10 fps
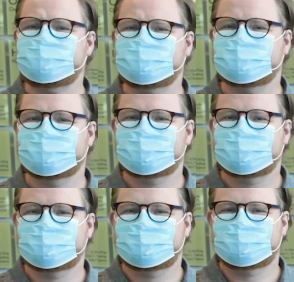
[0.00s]

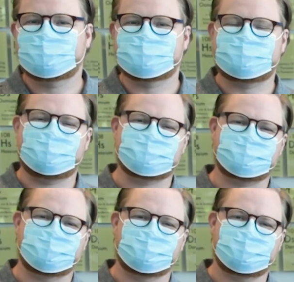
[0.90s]
It stands
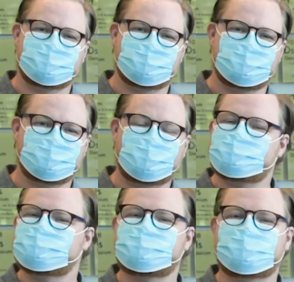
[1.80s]
for
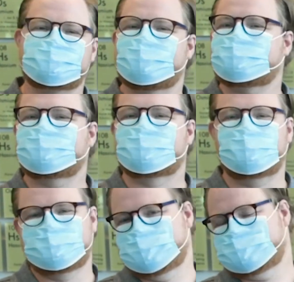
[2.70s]
Personal Protective
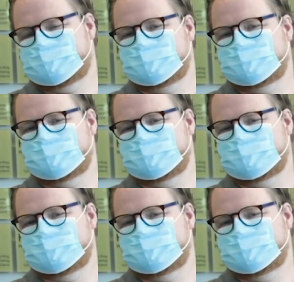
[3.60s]
Equipment.